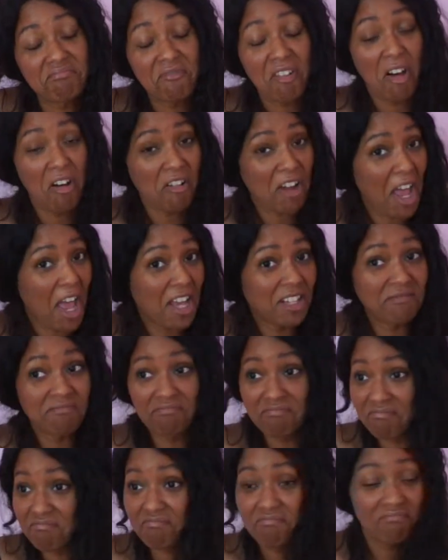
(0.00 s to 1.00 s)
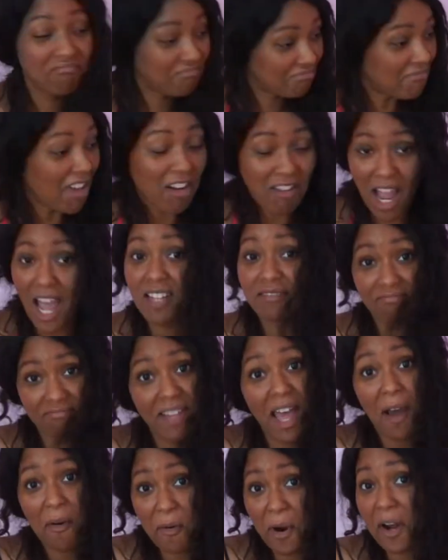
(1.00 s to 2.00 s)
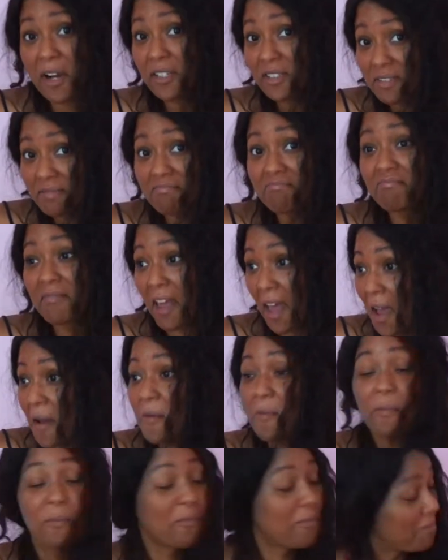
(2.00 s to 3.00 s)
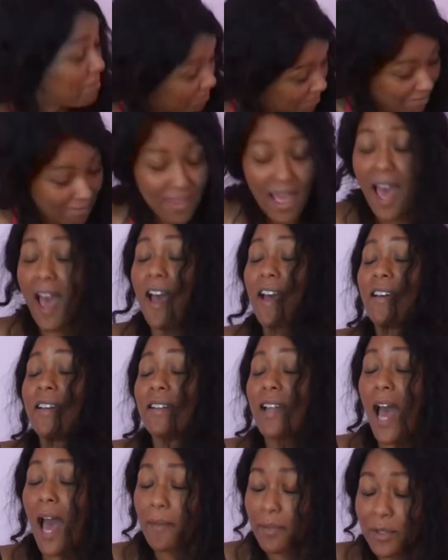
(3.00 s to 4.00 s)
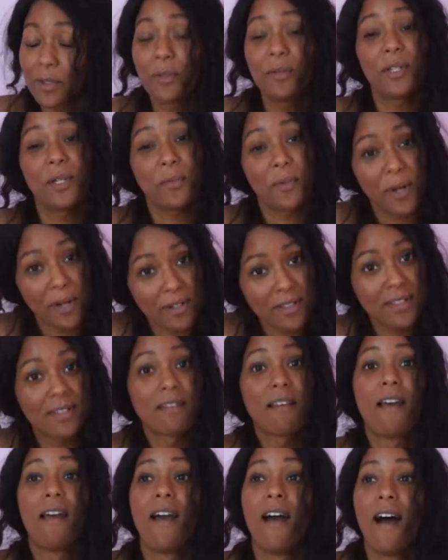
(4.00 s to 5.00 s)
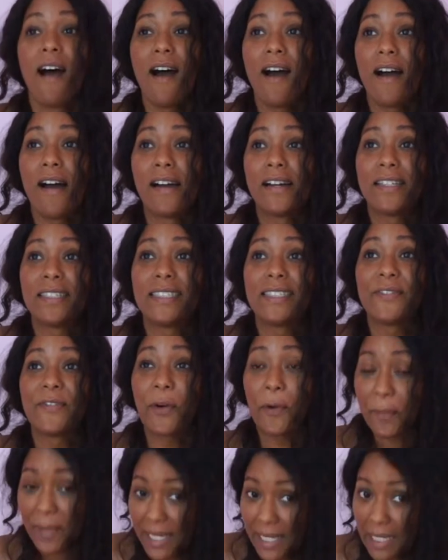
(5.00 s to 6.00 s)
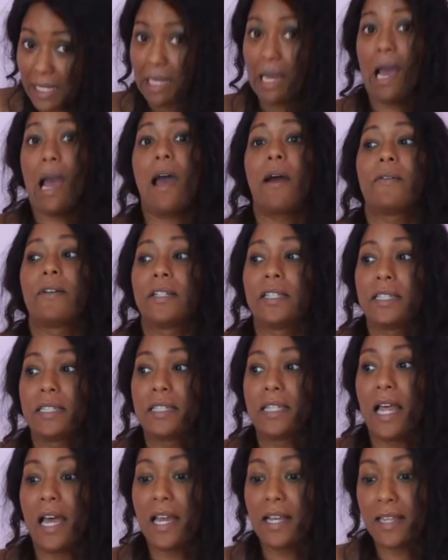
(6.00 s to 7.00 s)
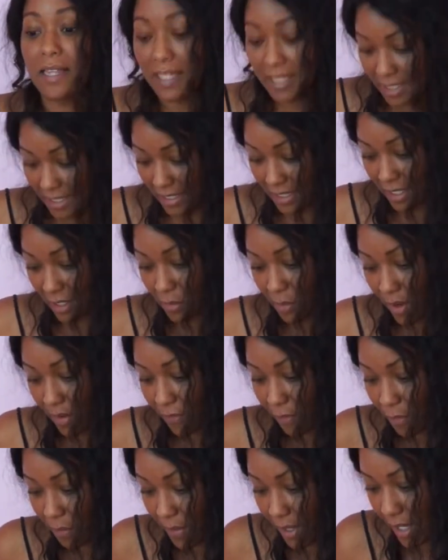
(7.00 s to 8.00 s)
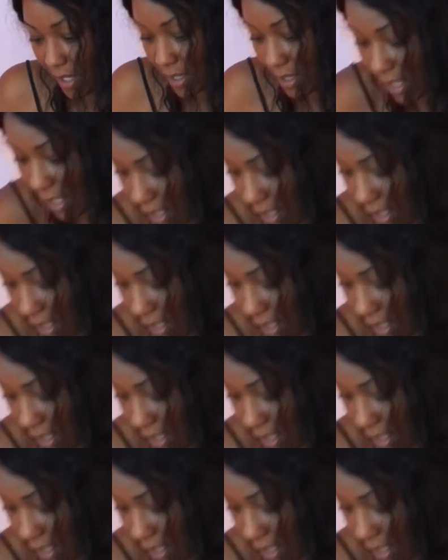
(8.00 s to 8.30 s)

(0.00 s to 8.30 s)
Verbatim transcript: okay, okay, that works. That that absolutely works. Uh, for me, I was like, this is gonna work for me.